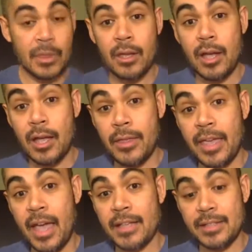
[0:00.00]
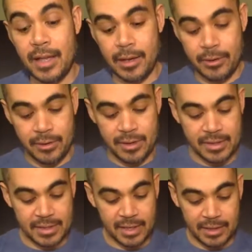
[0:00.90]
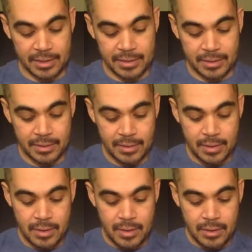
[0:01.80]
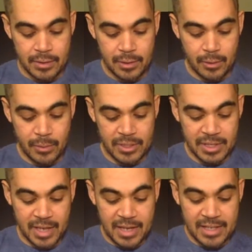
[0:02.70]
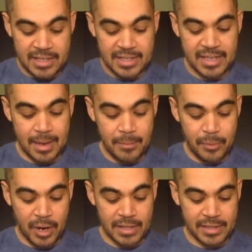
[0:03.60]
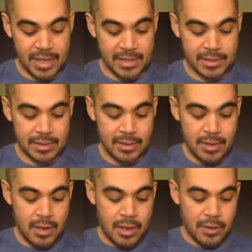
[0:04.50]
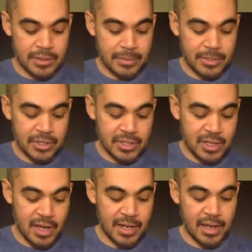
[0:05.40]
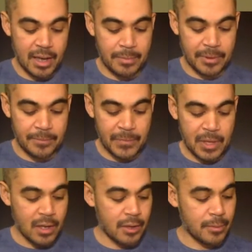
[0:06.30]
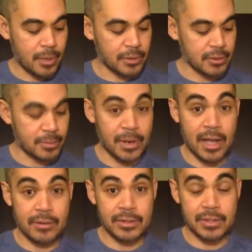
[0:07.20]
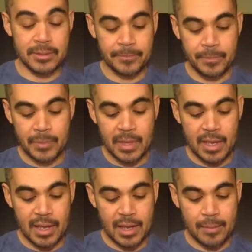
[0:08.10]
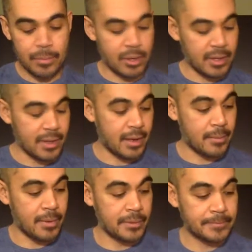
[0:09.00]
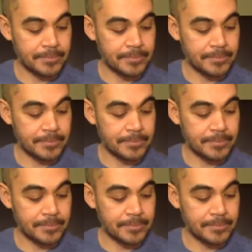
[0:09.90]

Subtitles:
the cast iron skillet. So once again, it's the same process. You're simply just cutting up the Brussels sprouts and putting them